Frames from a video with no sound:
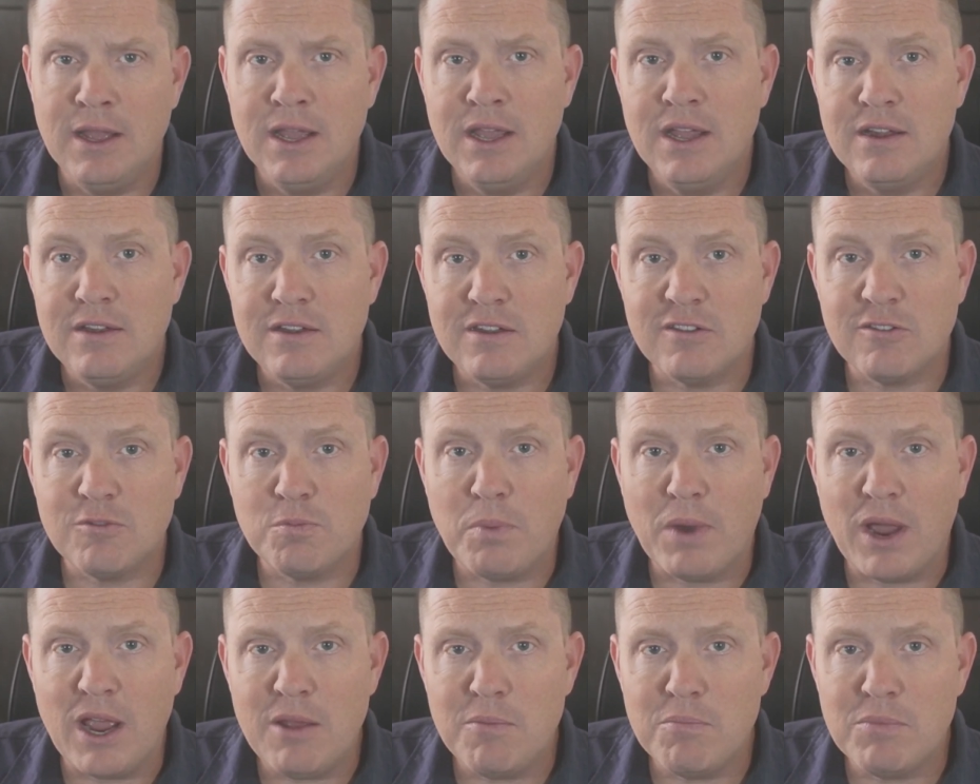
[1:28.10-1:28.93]

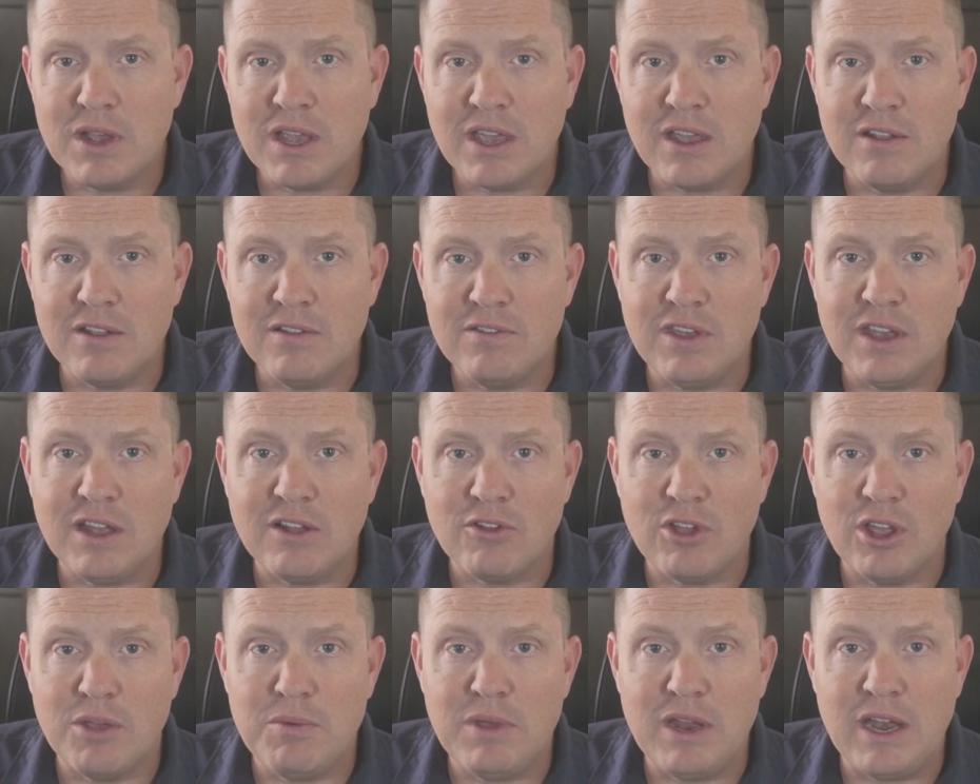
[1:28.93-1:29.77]
despite McKinsey
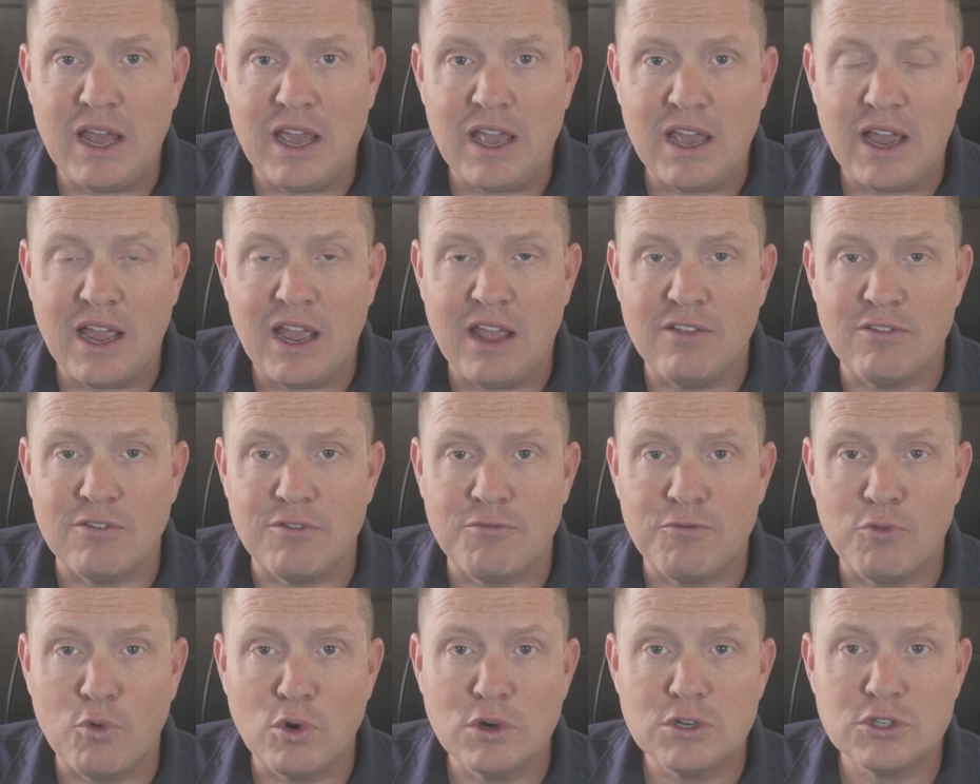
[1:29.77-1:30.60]
claiming AI is a
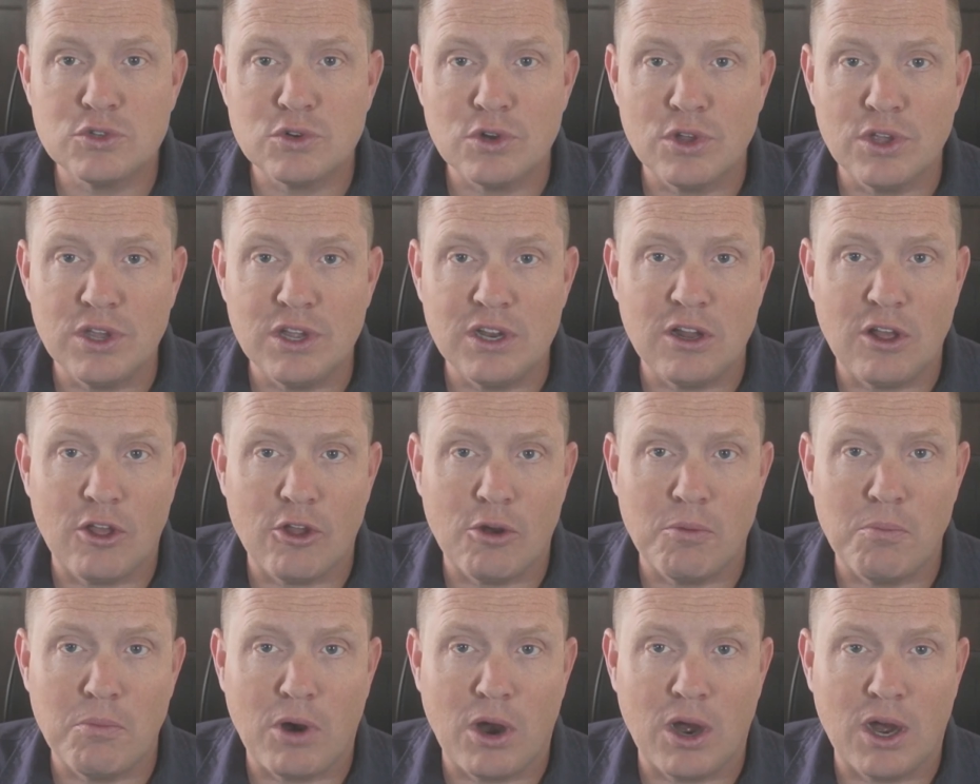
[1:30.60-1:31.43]
$4 trillion
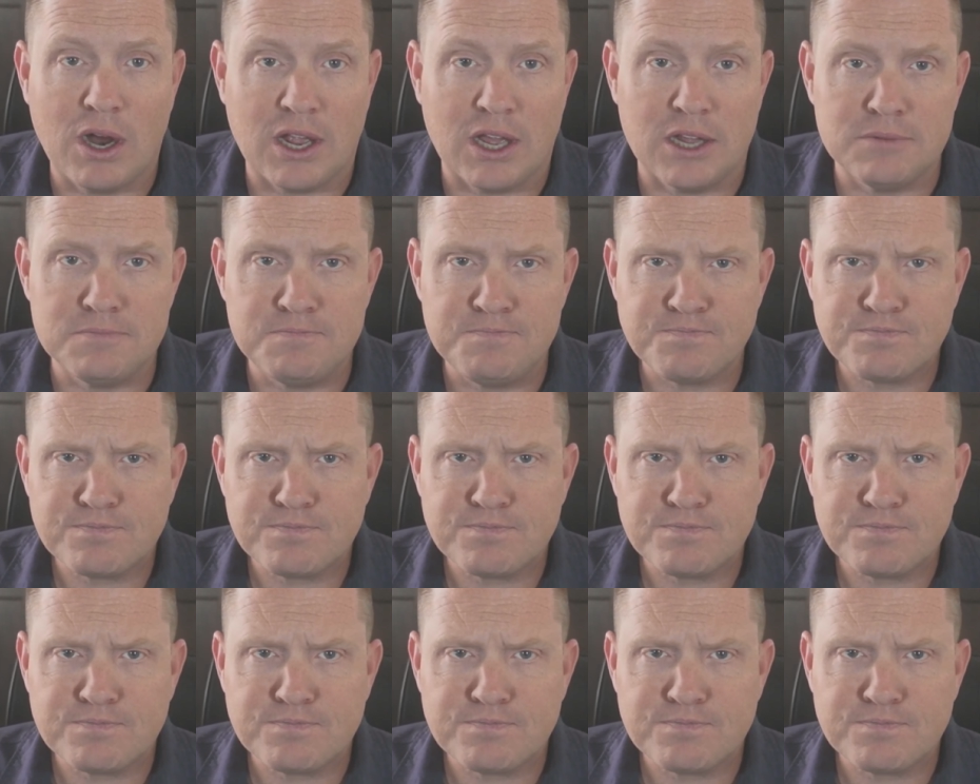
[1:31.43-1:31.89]
market.